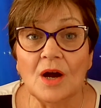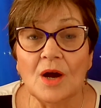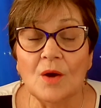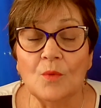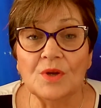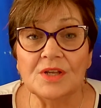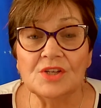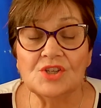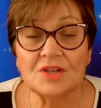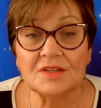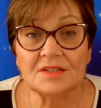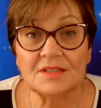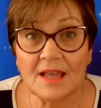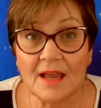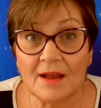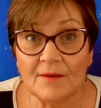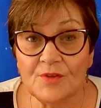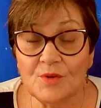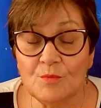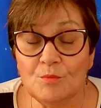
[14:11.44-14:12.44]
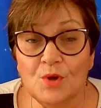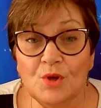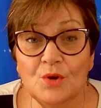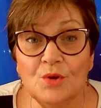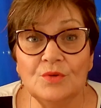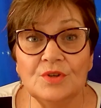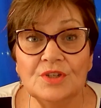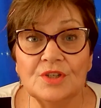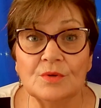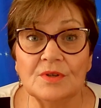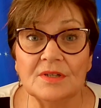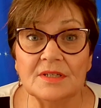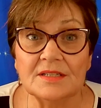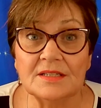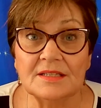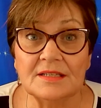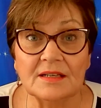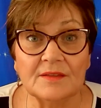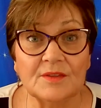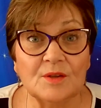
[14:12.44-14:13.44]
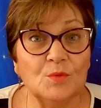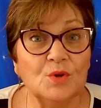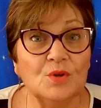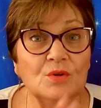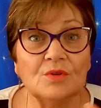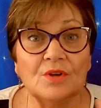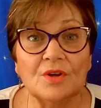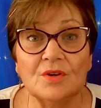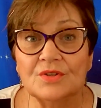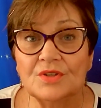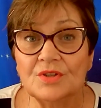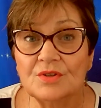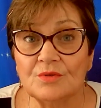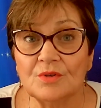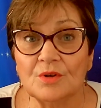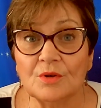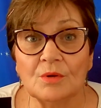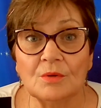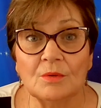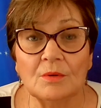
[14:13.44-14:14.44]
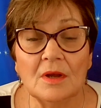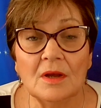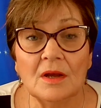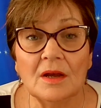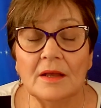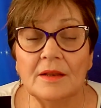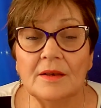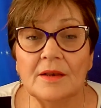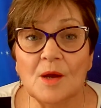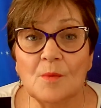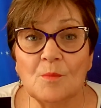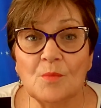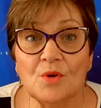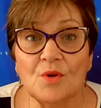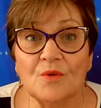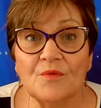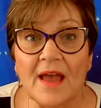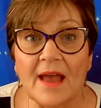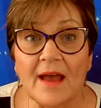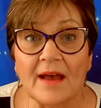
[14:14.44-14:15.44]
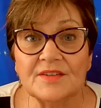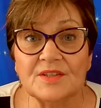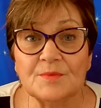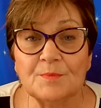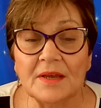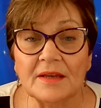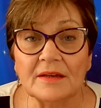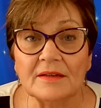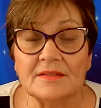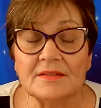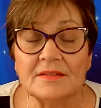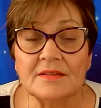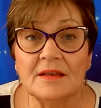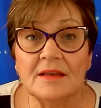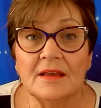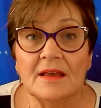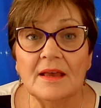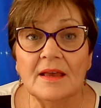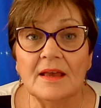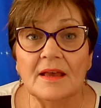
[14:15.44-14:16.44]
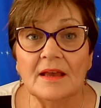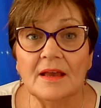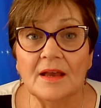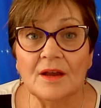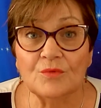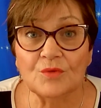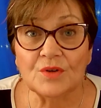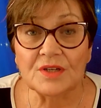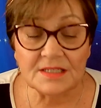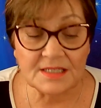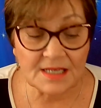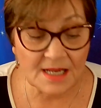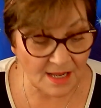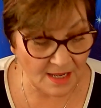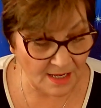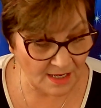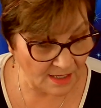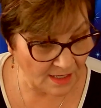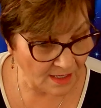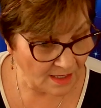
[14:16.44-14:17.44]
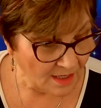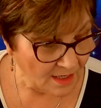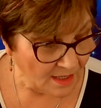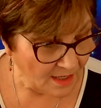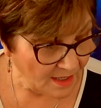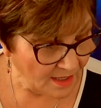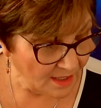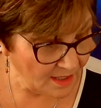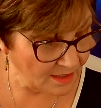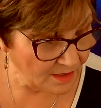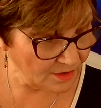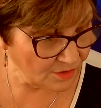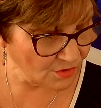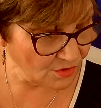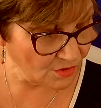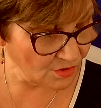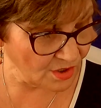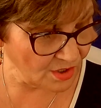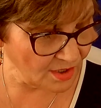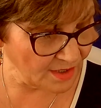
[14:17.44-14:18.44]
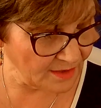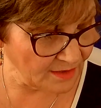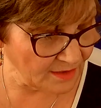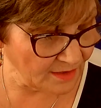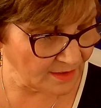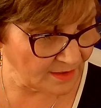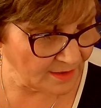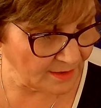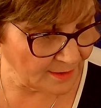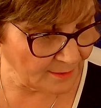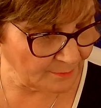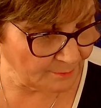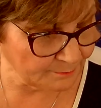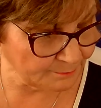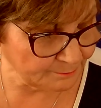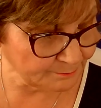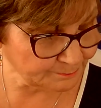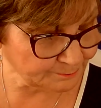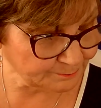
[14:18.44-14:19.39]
We just have the moon doing its thing. The moon goes through a number of aspects every day, and on